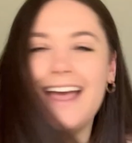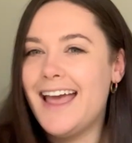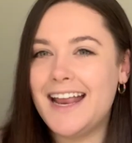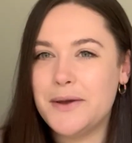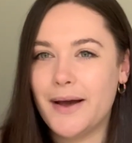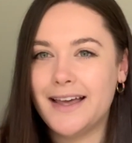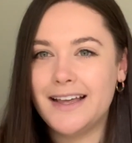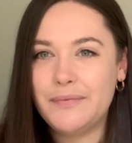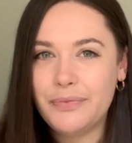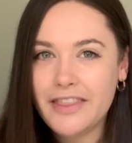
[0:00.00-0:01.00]
Anyway,
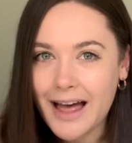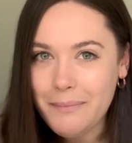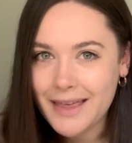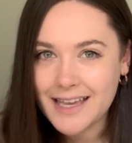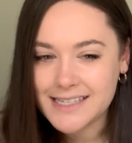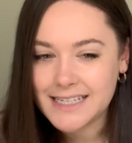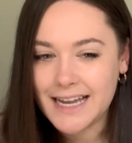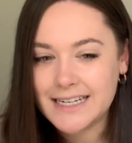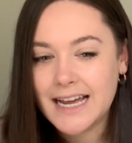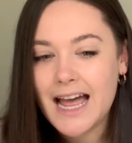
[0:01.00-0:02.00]
that being
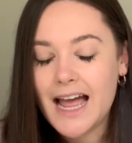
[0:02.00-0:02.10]
said,